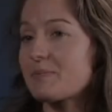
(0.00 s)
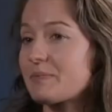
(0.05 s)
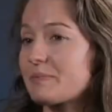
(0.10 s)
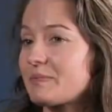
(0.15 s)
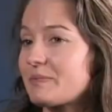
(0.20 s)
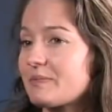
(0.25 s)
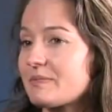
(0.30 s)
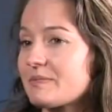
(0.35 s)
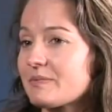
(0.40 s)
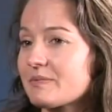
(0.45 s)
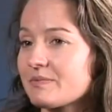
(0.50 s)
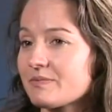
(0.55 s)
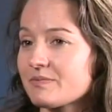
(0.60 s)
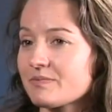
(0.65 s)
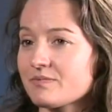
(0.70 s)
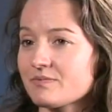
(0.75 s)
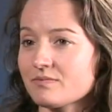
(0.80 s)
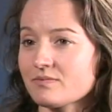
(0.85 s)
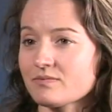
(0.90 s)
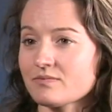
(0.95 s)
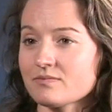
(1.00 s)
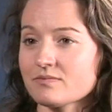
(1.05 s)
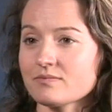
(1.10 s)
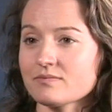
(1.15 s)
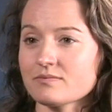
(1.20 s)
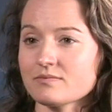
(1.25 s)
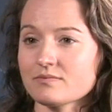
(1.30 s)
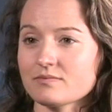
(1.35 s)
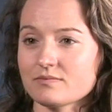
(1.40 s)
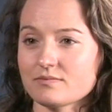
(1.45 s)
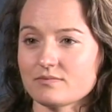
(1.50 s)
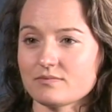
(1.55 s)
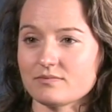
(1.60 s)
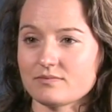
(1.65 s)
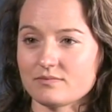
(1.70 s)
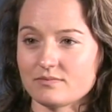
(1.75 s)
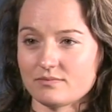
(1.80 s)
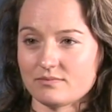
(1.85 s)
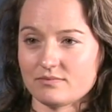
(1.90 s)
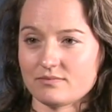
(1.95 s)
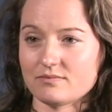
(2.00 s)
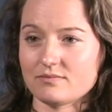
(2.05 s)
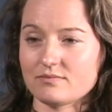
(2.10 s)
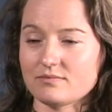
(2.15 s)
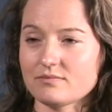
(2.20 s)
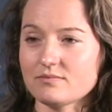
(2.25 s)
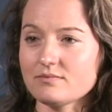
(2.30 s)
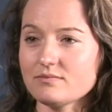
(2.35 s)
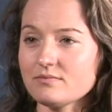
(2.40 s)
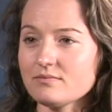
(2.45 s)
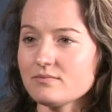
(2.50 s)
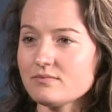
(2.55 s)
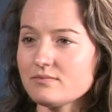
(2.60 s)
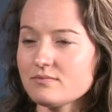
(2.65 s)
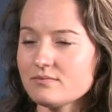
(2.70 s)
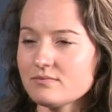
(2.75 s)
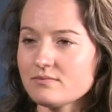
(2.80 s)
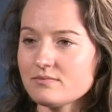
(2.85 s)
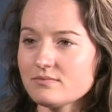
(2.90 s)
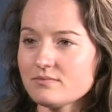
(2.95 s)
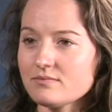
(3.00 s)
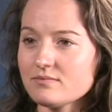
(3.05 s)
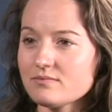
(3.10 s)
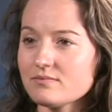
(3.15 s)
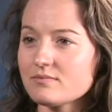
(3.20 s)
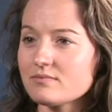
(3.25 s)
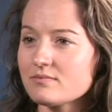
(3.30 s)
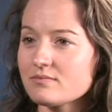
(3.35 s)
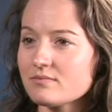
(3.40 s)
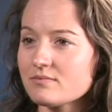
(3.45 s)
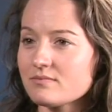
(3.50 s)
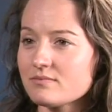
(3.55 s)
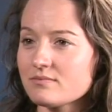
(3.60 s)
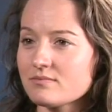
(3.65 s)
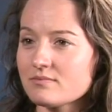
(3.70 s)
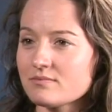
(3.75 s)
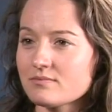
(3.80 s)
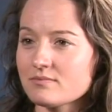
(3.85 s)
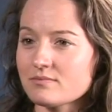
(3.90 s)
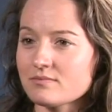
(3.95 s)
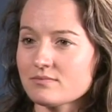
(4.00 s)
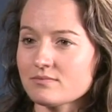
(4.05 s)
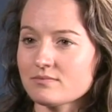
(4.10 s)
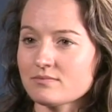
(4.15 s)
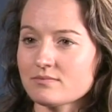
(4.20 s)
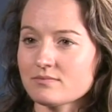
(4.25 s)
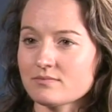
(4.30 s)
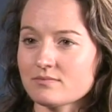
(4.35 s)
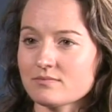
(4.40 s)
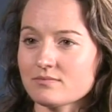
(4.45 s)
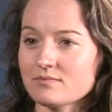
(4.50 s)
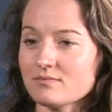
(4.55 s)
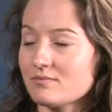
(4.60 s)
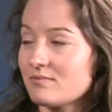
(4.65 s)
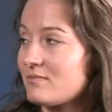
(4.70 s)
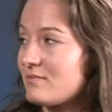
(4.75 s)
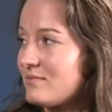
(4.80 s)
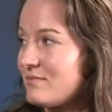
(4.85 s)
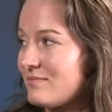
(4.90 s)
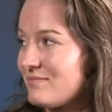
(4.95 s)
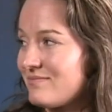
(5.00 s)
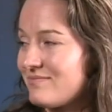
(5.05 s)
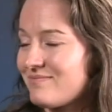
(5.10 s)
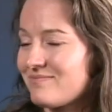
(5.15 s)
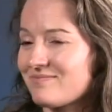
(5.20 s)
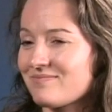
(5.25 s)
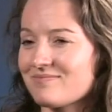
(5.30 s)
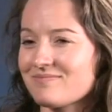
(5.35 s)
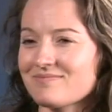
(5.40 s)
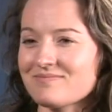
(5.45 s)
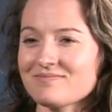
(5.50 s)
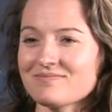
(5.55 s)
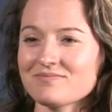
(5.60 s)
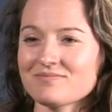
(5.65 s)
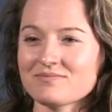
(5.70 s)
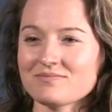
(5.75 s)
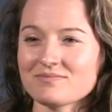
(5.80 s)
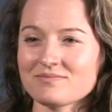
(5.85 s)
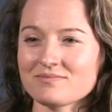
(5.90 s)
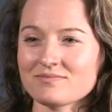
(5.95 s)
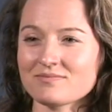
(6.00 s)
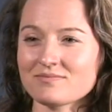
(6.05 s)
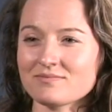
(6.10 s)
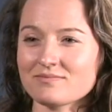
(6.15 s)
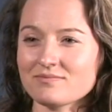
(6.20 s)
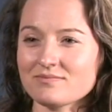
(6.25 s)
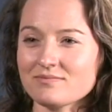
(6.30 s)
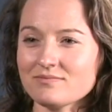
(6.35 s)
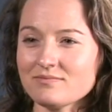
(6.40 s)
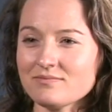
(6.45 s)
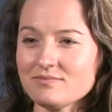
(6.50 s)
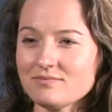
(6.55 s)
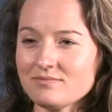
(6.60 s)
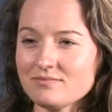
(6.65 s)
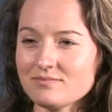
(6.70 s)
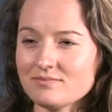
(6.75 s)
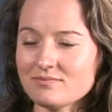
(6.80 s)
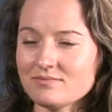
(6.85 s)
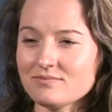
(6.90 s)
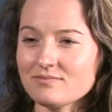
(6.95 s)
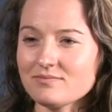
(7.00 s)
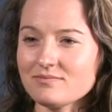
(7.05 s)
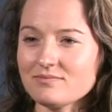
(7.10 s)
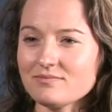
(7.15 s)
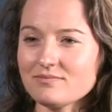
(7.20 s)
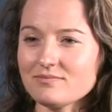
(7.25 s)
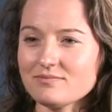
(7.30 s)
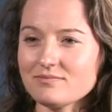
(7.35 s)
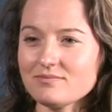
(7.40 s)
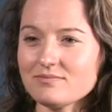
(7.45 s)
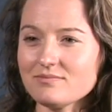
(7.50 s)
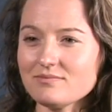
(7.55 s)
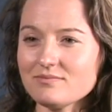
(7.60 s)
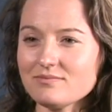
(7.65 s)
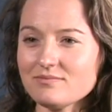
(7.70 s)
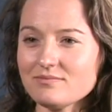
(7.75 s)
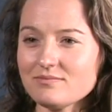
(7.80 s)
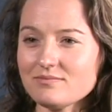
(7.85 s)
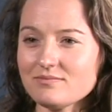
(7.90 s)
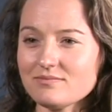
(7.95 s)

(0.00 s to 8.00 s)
[no speech]